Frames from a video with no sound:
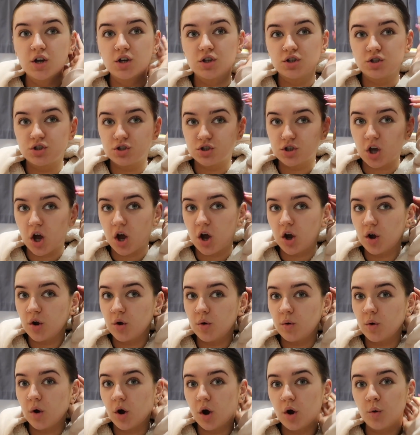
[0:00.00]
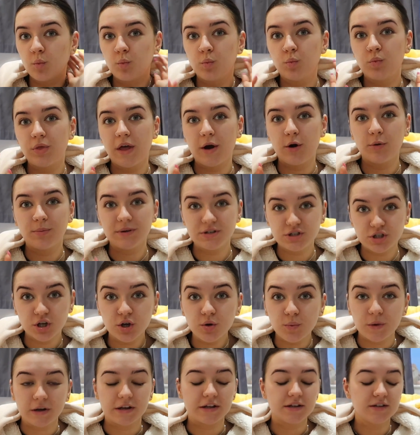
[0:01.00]
so there'll be
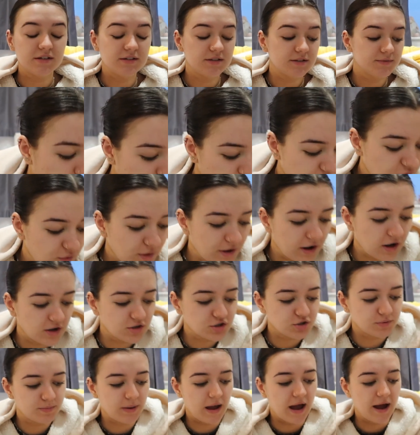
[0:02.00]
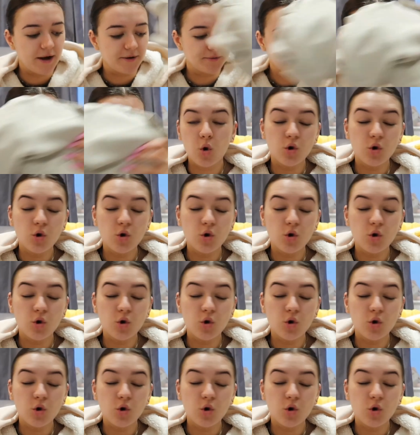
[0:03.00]
two winners, both win one hundred pounds.